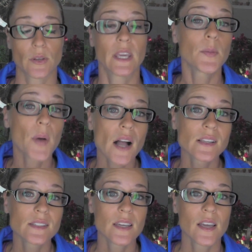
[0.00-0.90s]

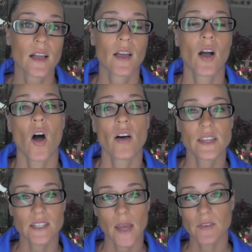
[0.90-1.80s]
Kickboxing, all
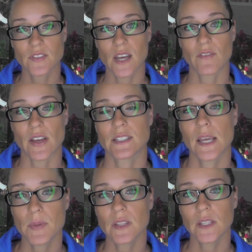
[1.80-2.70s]
that type of stuff. I
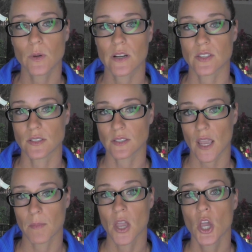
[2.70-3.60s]
typically wear the
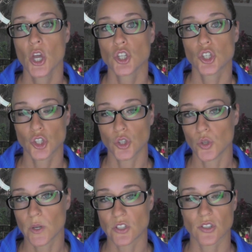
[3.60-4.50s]
same
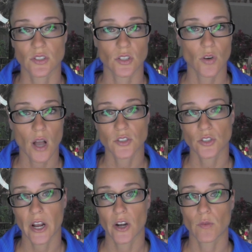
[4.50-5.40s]
shoe. It's just a cross
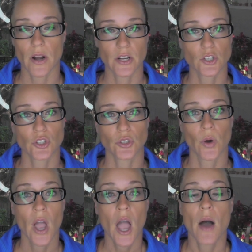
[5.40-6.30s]
trainer running shoe.
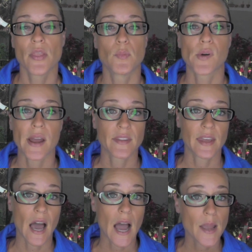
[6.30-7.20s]
The brand
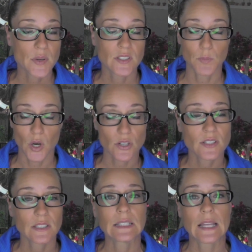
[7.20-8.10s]
that I
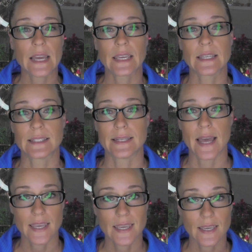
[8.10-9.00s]
personally like is
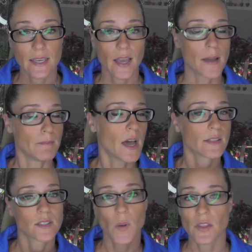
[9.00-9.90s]
Nike. I'm
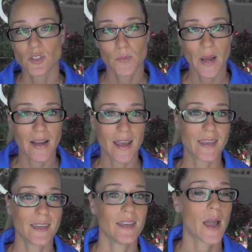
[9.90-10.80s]
not sponsored by
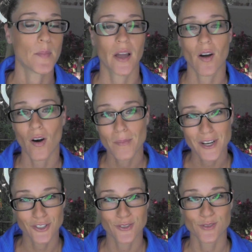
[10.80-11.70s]
Nike. I buy all
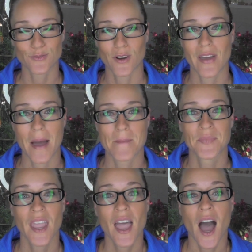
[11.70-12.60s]
my shoes for them.
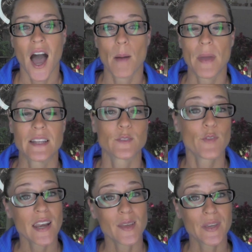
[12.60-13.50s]
And it's
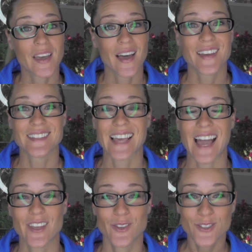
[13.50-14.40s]
funny because
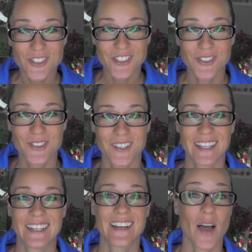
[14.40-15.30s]
I used to
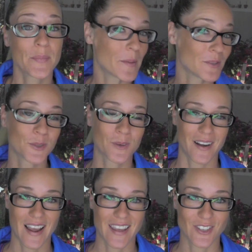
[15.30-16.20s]
not be able to wear
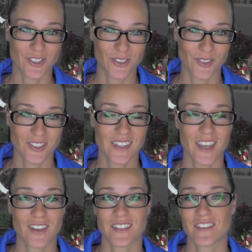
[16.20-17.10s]
Nike shoes.
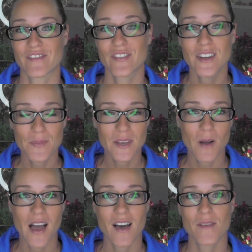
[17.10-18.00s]
They didn't fit me
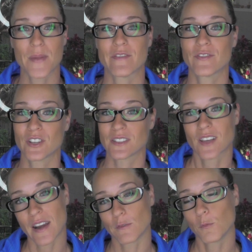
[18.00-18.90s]
well. My foot is
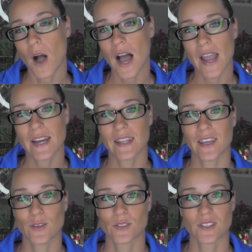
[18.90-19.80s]
kind of wide and
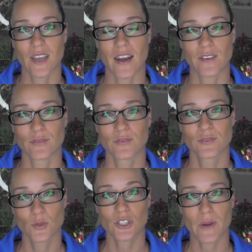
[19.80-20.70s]
they used to kind of
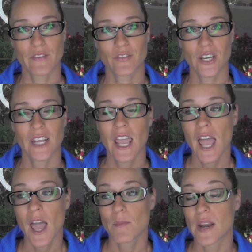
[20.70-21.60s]
squish my foot.
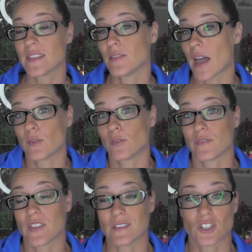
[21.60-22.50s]
But I don't know
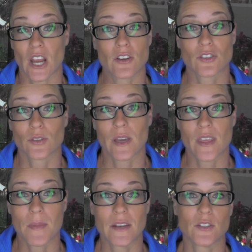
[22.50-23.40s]
if they've changed the way
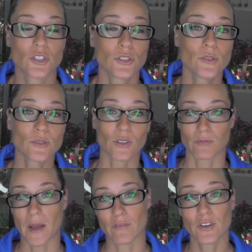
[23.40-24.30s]
they made the shoes or
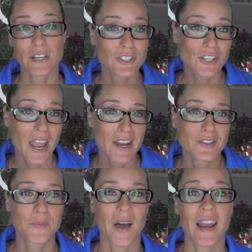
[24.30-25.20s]
if my foot has
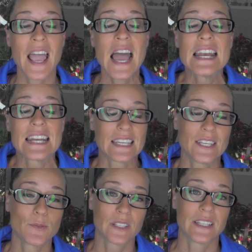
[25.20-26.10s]
changed, but
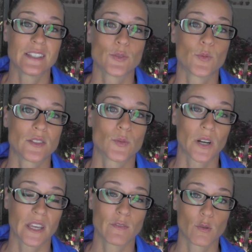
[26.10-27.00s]
Nike really is what's
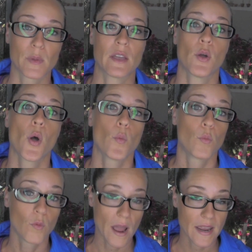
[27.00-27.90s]
working for me
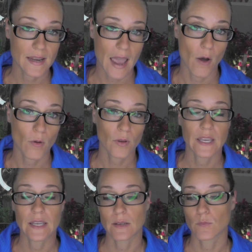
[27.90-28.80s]
right now.
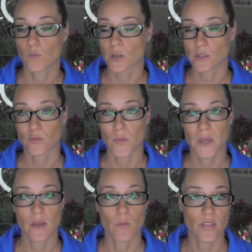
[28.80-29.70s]
It works for
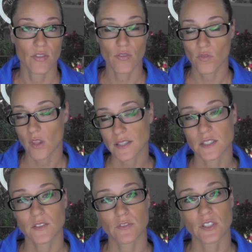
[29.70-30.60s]
me with lots
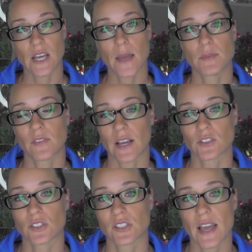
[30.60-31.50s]
of different types of
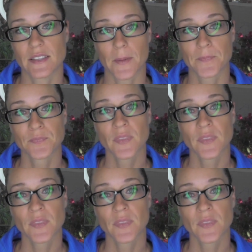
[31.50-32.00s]
exercising.